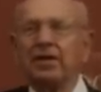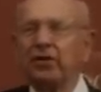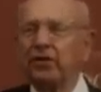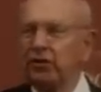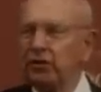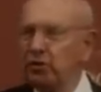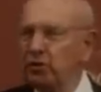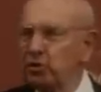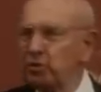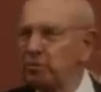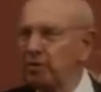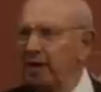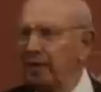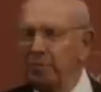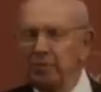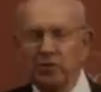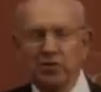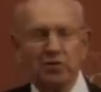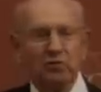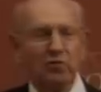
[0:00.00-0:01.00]
the
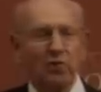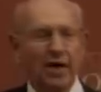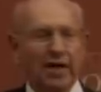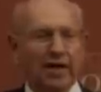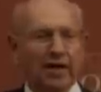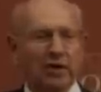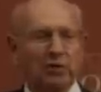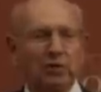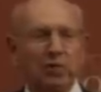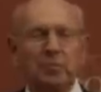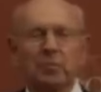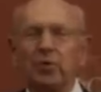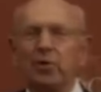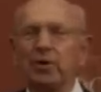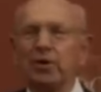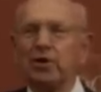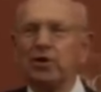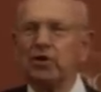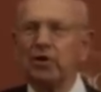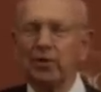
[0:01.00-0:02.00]
newspapers have widely
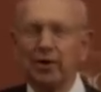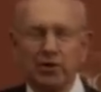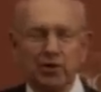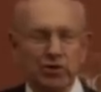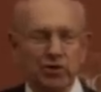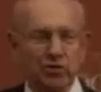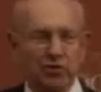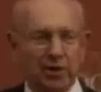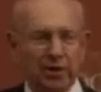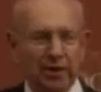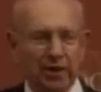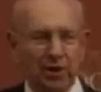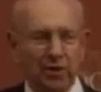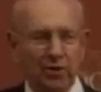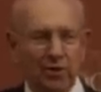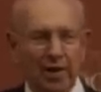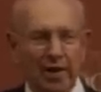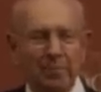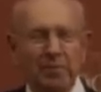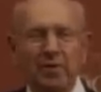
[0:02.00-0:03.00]
reported U.S. Israeli
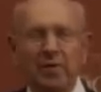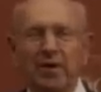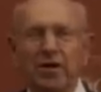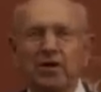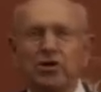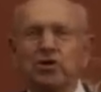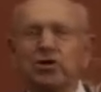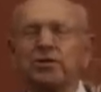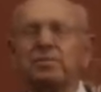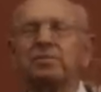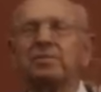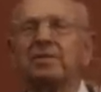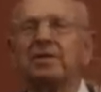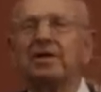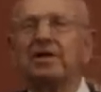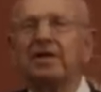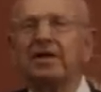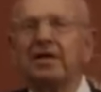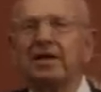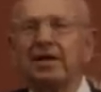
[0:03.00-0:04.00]

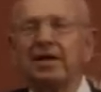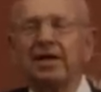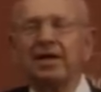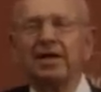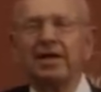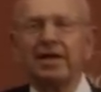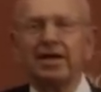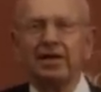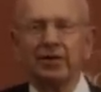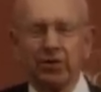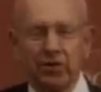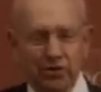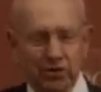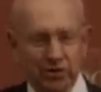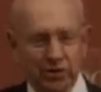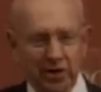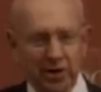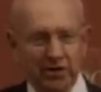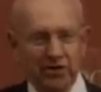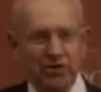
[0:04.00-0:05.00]
cooperation in the
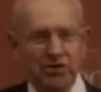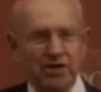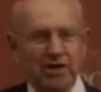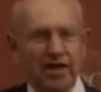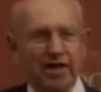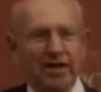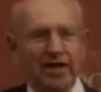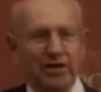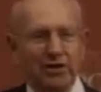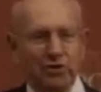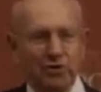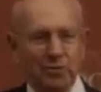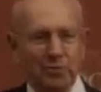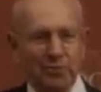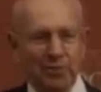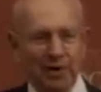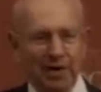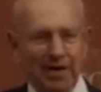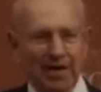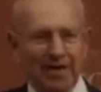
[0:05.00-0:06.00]
Stuxnet
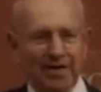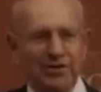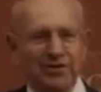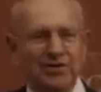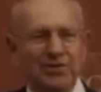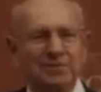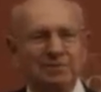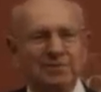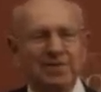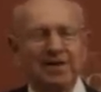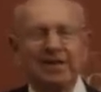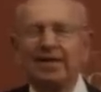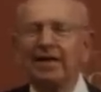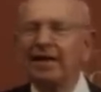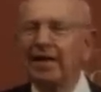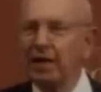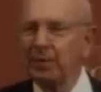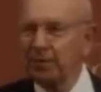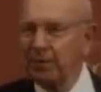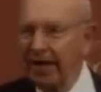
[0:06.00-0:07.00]
enterprise
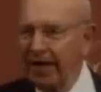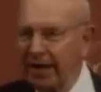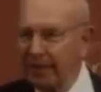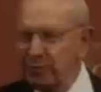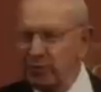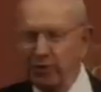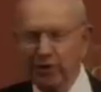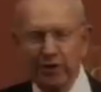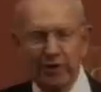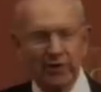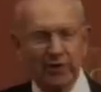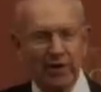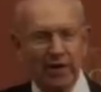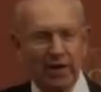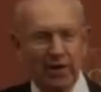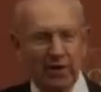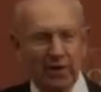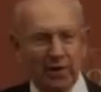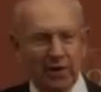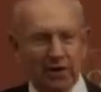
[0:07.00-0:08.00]
and perhaps in other
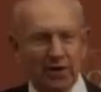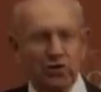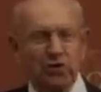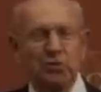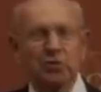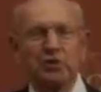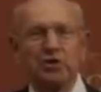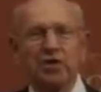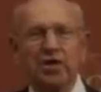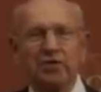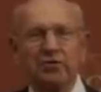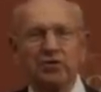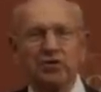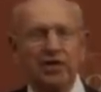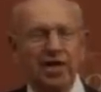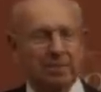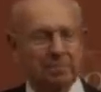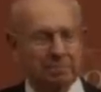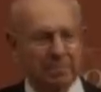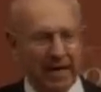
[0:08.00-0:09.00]
areas which have
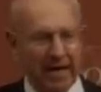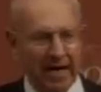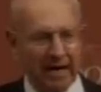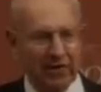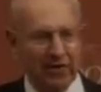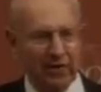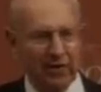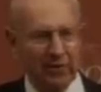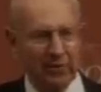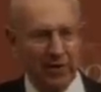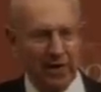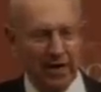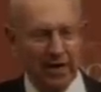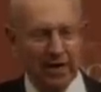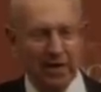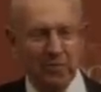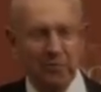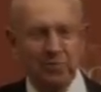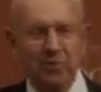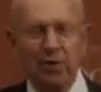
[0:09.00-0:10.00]
set back the
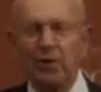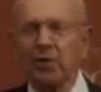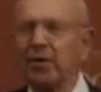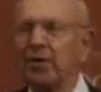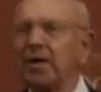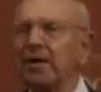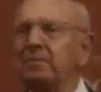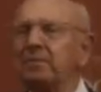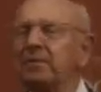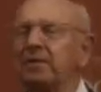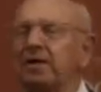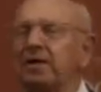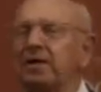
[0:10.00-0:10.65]
Iranian program.